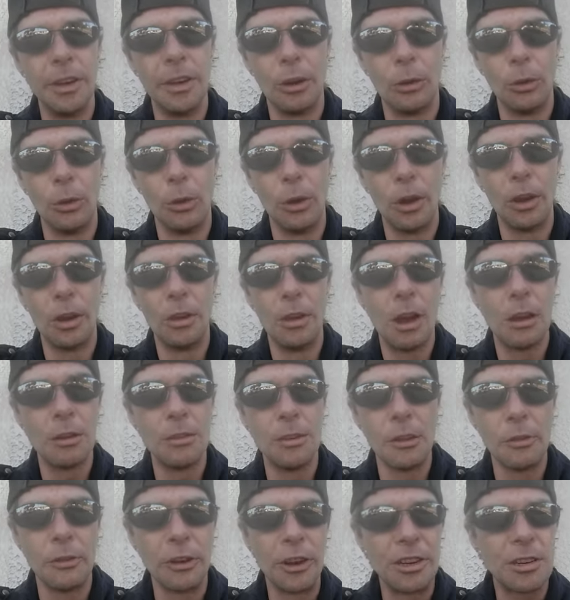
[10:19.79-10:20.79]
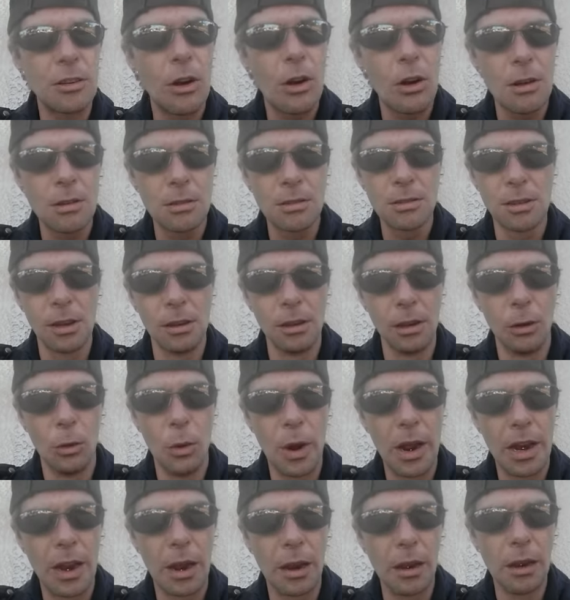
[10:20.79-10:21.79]
you know, another guitar
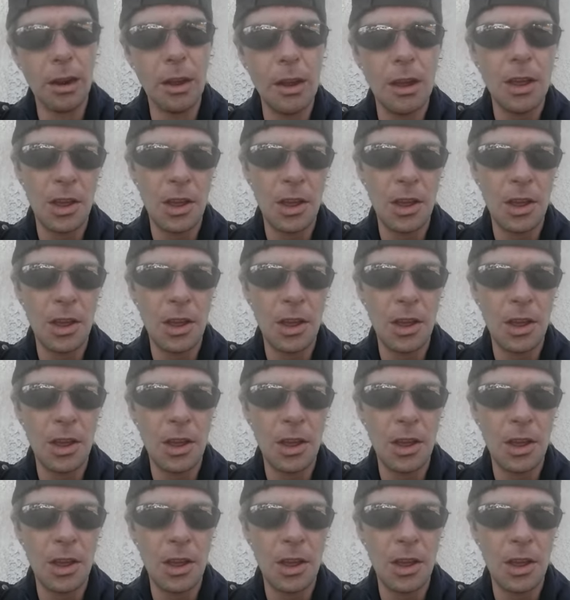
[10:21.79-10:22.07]
solo in it.